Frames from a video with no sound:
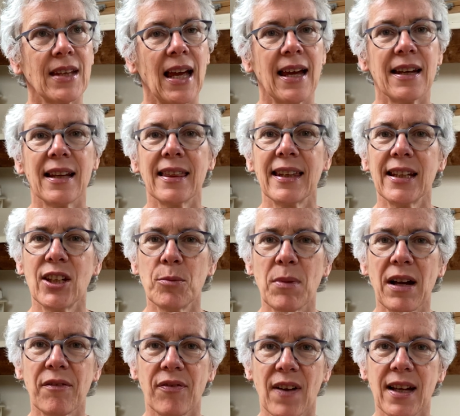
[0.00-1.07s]
I think you
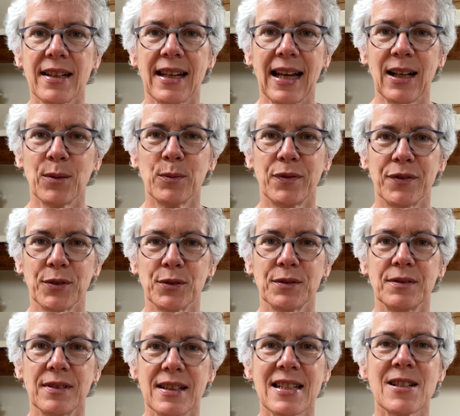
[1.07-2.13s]
might find it helpful,
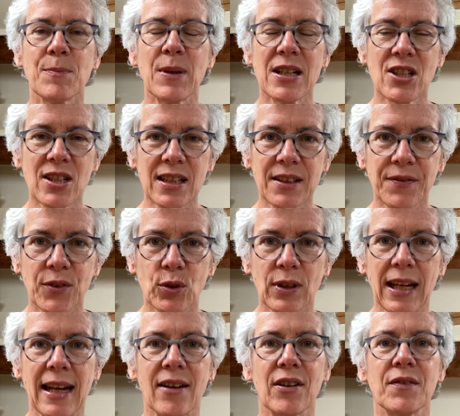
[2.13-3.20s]
especially if you're
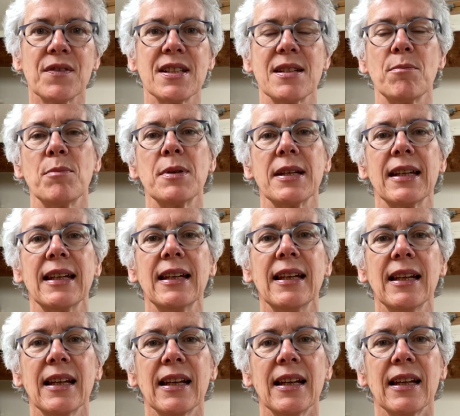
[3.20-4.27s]
caring for somebody
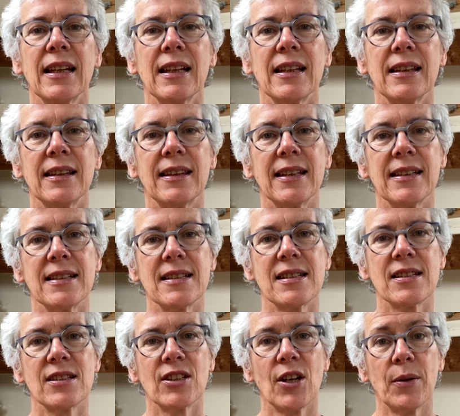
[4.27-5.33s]

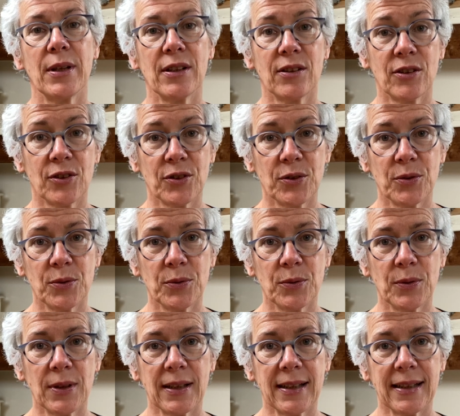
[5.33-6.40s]
that's going
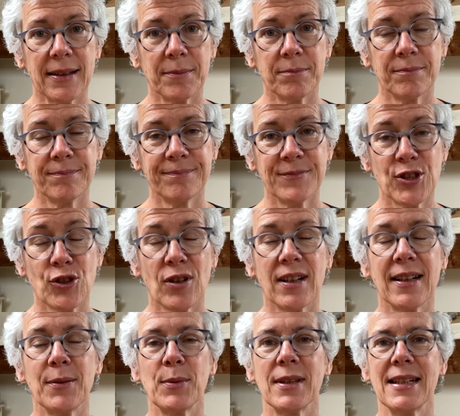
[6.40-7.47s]
through
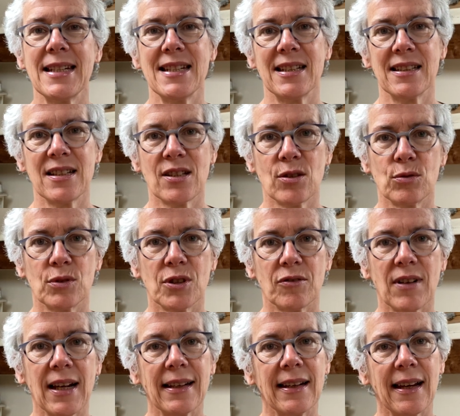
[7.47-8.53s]
struggling with an eating disorder
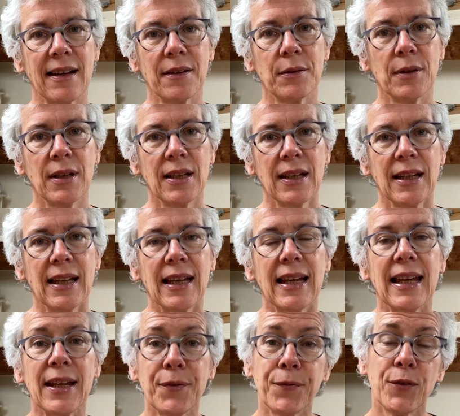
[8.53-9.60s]
right now.
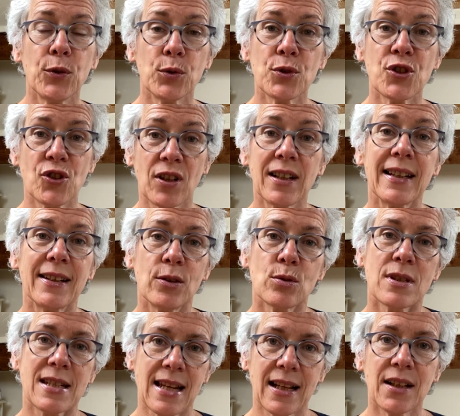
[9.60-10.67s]
If you're struggling
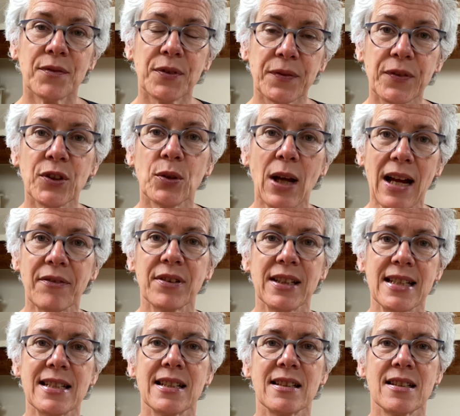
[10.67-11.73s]
yourself, if you have an
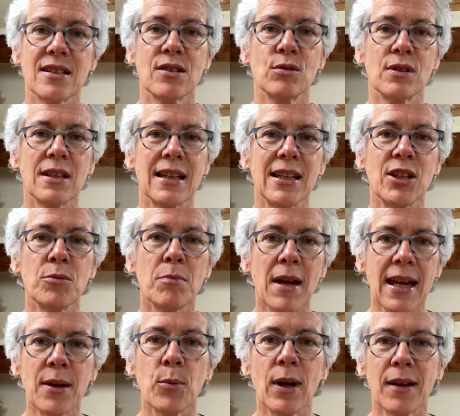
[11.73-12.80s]
eating disorder, then you
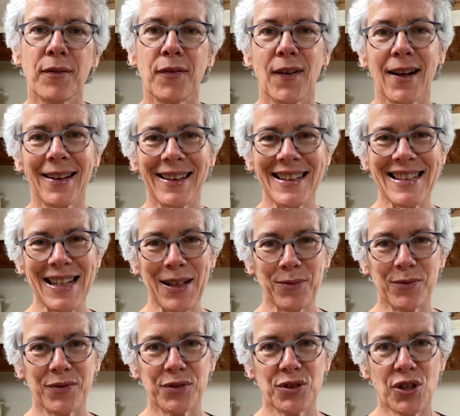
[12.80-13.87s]
may well find this
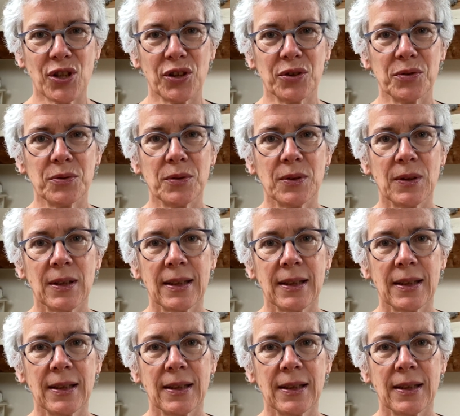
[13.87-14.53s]
helpful too.